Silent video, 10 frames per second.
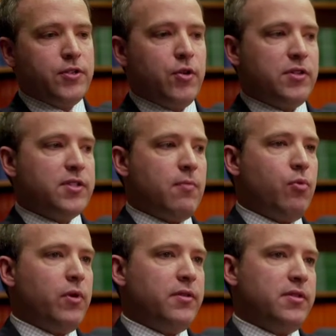So at
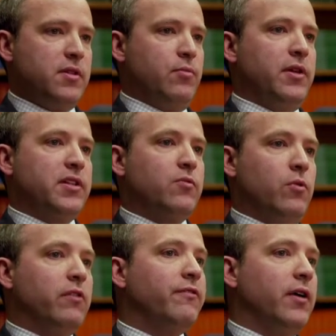some point, these
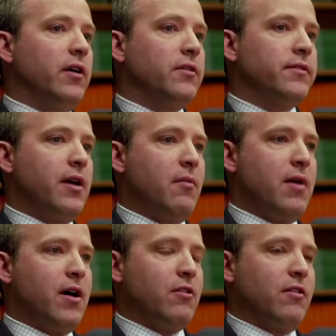implants will fail. It's
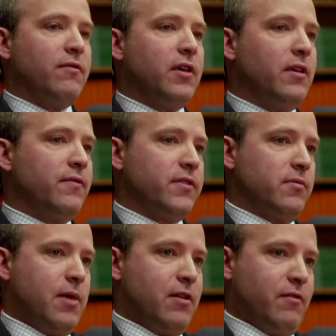not a matter of if,
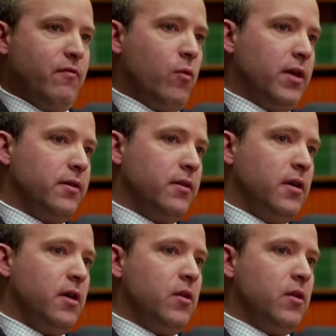it's a matter of when.